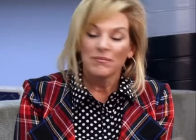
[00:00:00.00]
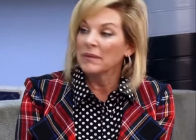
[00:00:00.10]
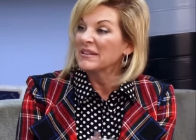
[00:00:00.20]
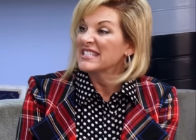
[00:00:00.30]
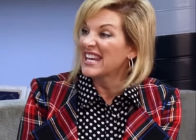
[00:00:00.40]

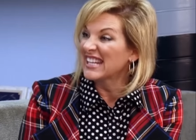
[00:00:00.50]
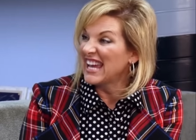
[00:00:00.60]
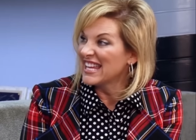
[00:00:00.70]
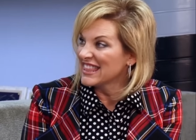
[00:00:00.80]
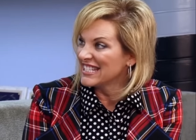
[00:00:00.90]
Maybe
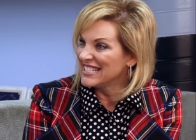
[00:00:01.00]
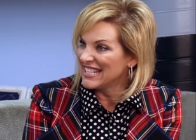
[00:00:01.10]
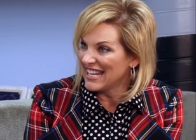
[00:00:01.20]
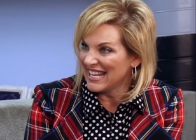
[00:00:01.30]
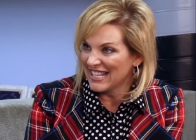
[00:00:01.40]
dedicate the
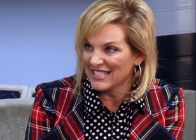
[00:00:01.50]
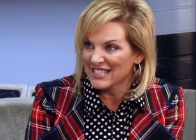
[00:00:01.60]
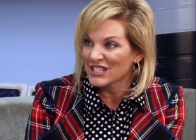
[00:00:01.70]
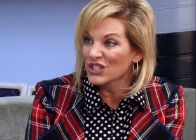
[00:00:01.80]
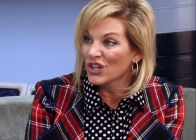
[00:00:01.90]

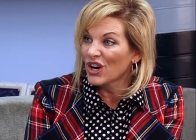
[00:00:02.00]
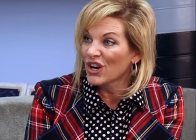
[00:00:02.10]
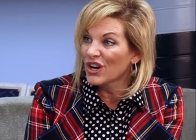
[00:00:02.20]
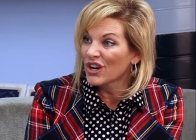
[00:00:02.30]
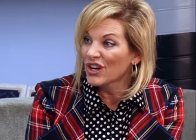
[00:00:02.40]
dance to her.